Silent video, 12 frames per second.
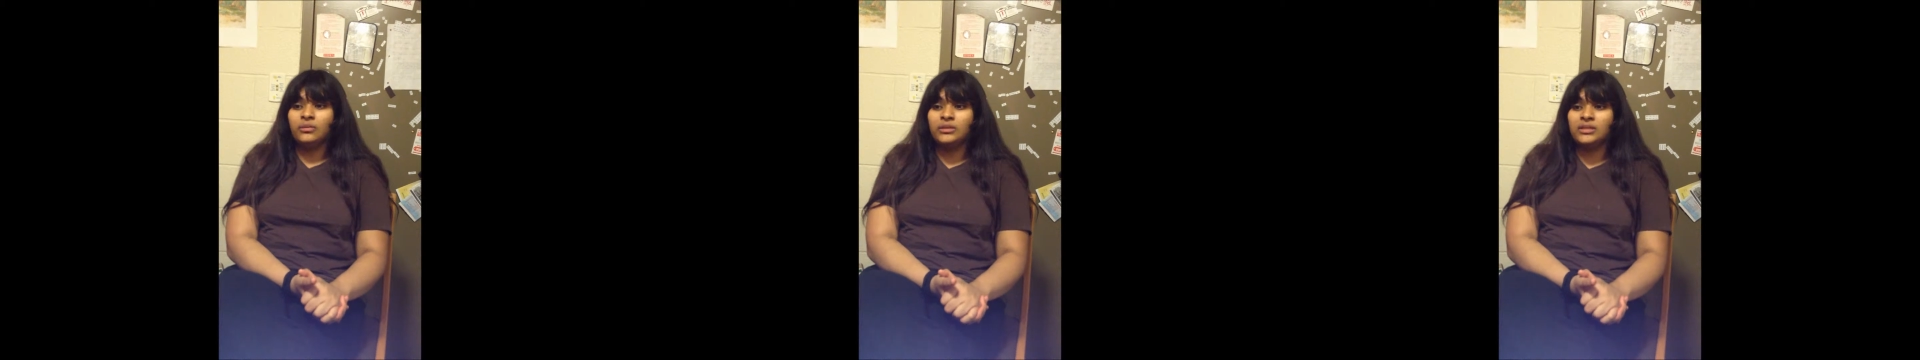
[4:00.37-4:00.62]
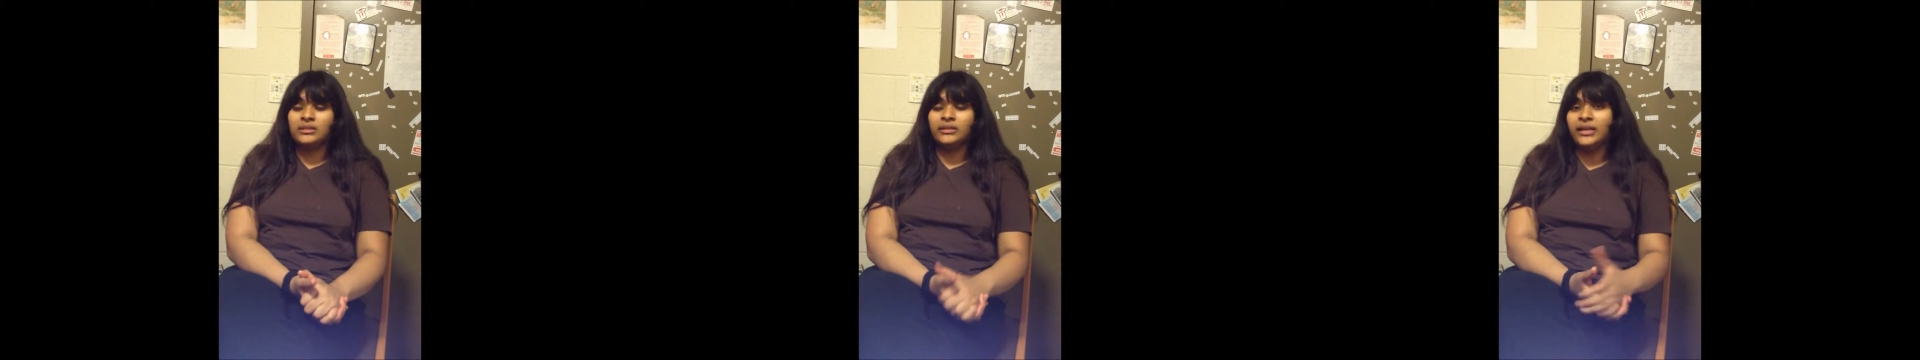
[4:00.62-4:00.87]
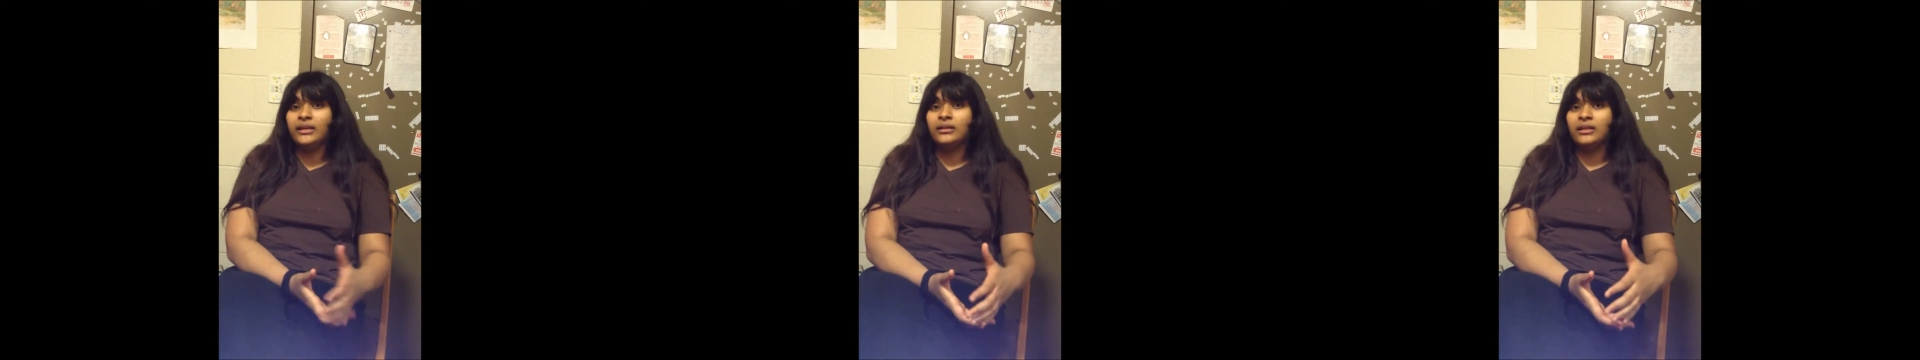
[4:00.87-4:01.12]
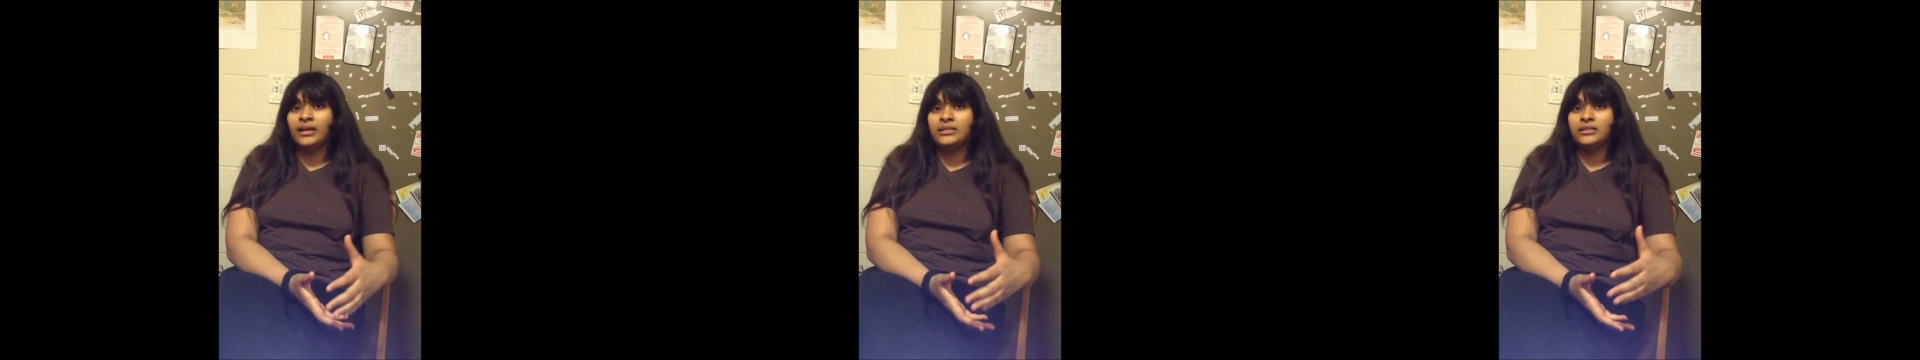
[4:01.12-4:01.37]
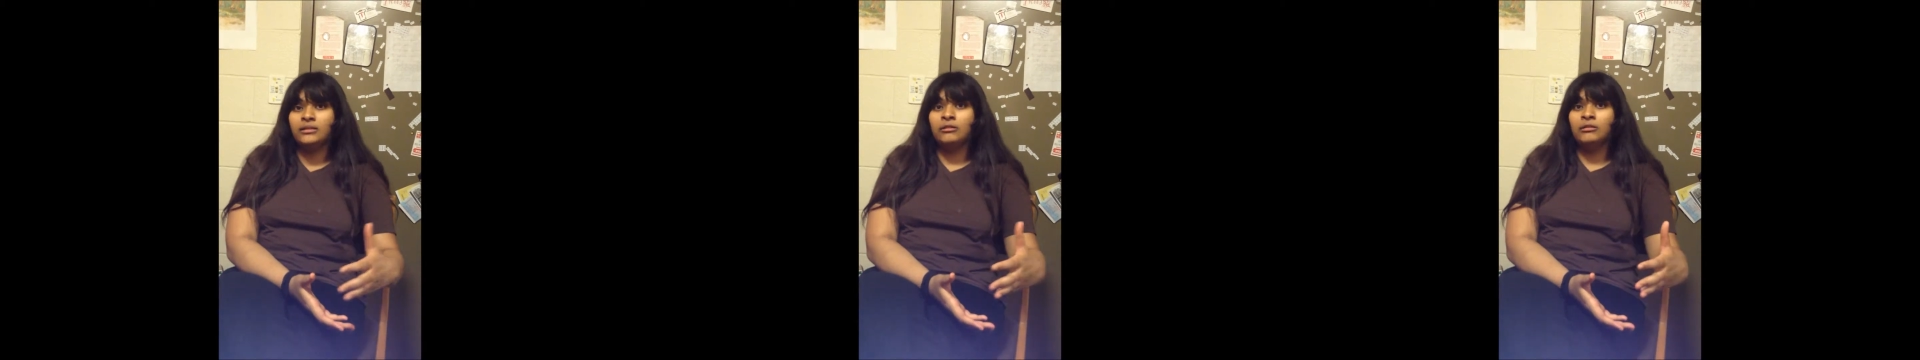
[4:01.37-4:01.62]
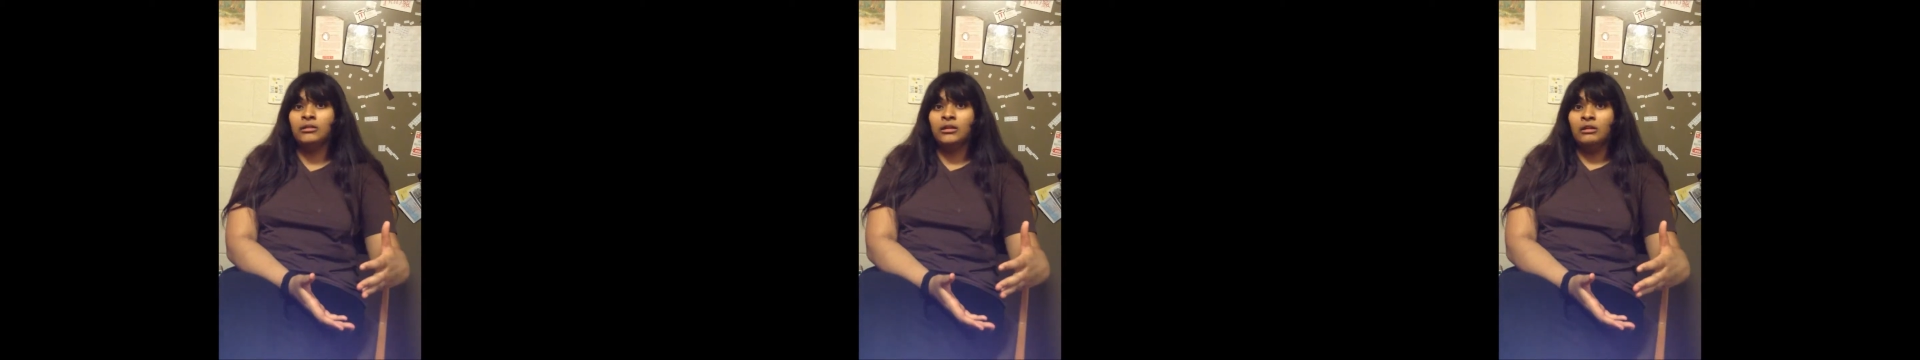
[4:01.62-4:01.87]
was illegal
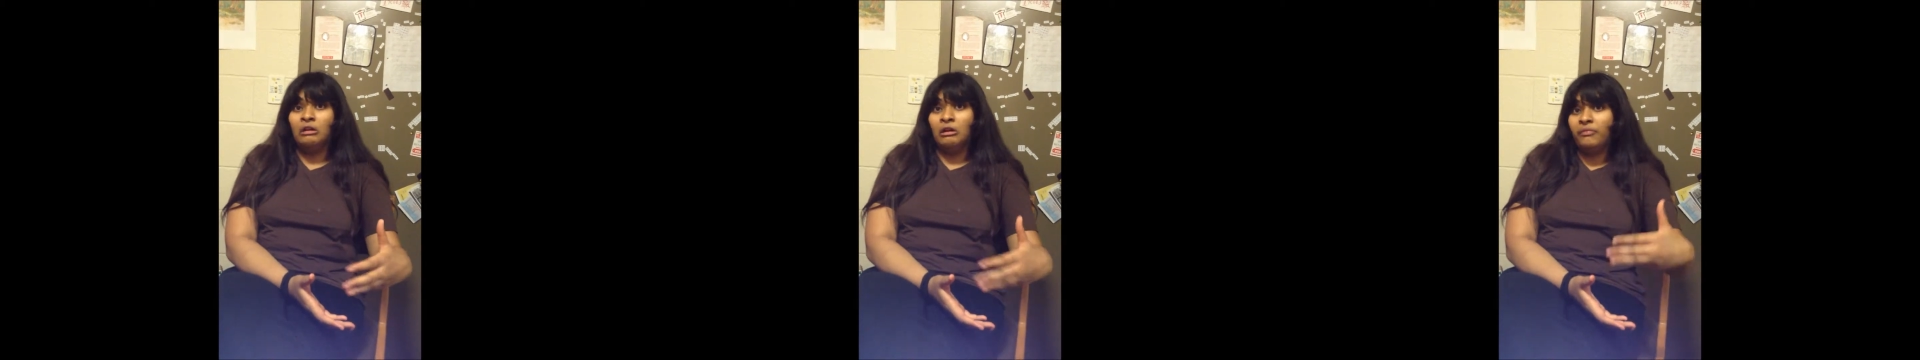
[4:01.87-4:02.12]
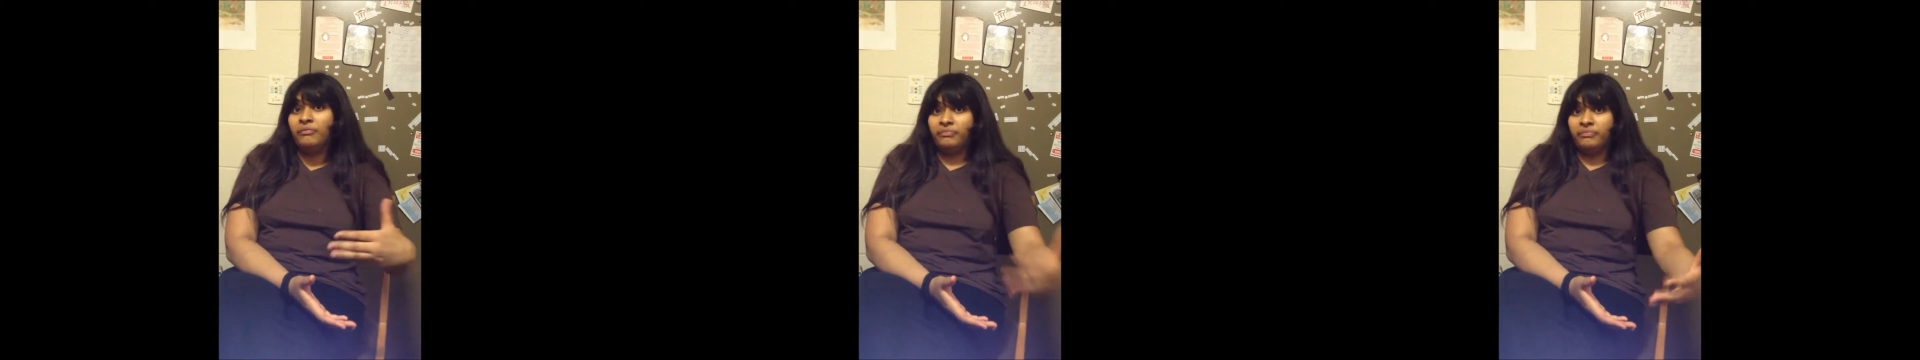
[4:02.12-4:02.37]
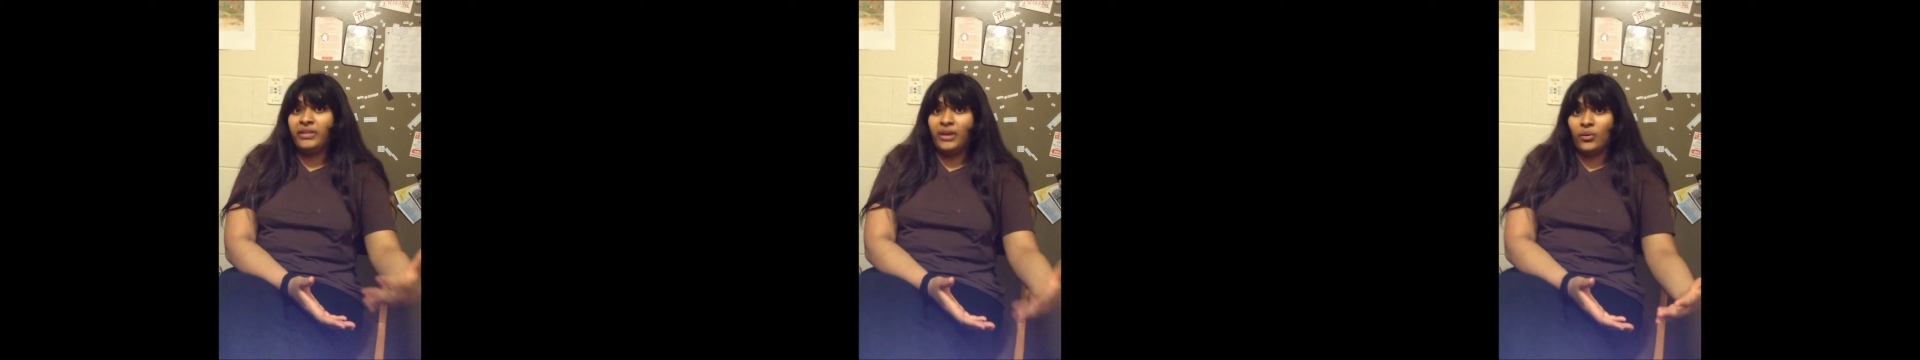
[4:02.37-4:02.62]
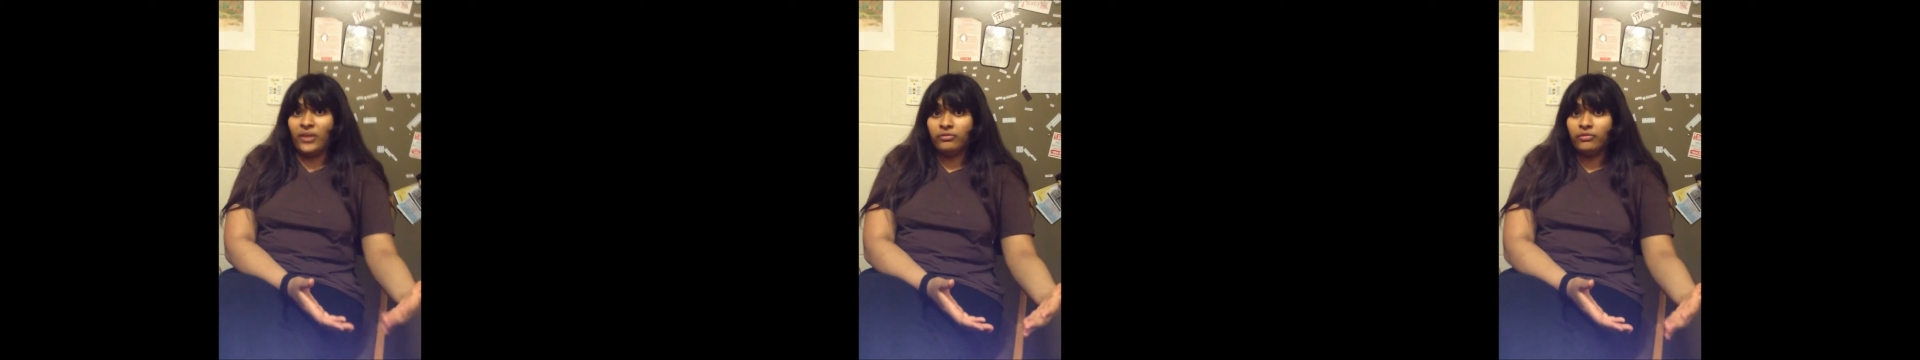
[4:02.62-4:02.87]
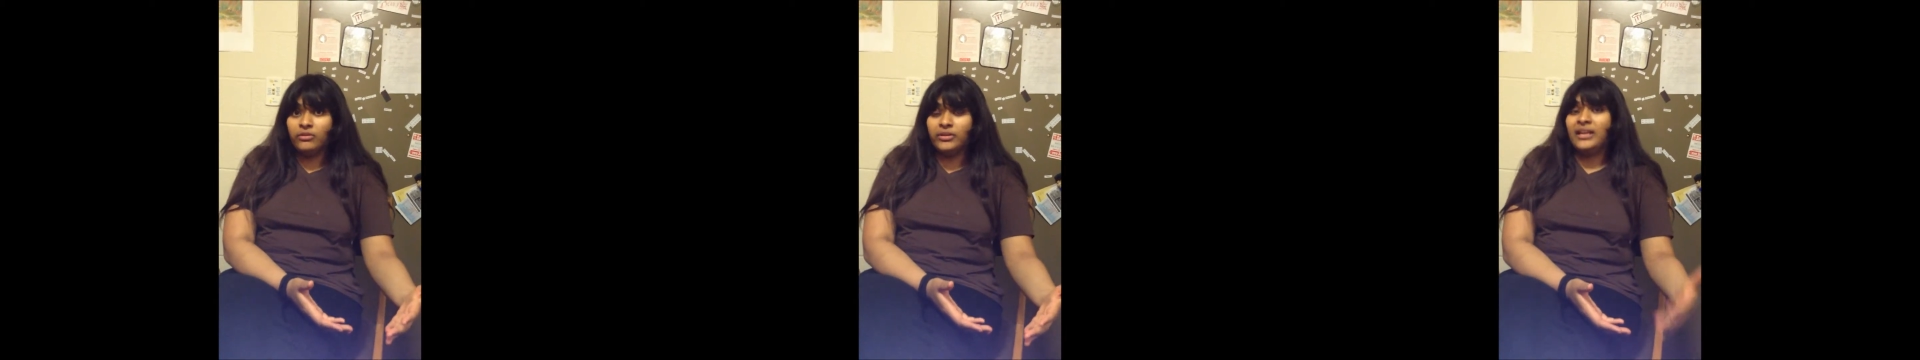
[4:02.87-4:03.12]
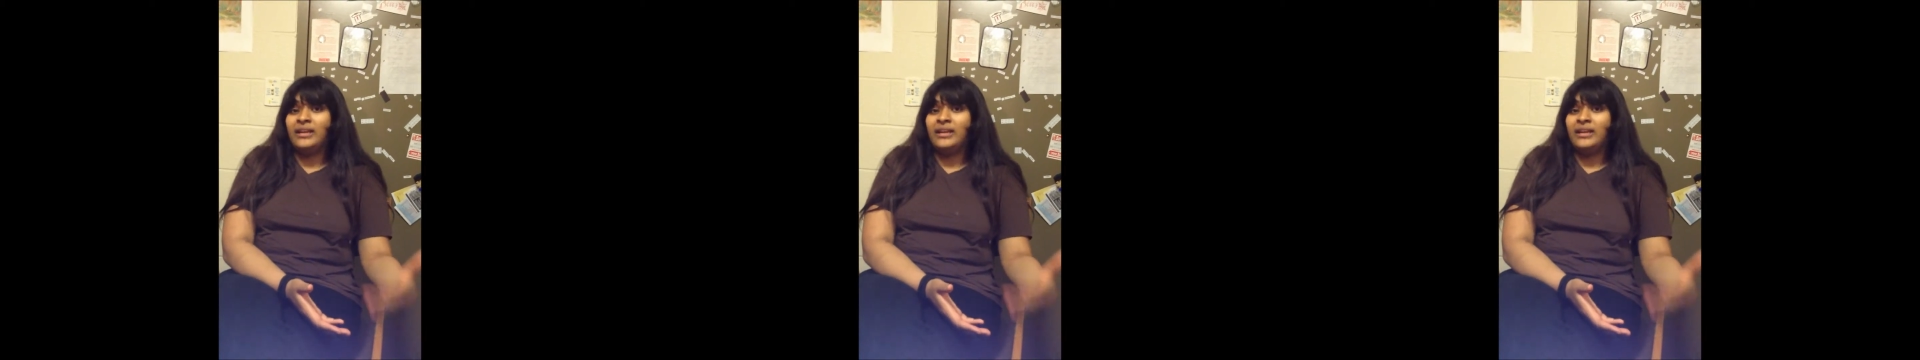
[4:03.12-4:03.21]
until they went through it,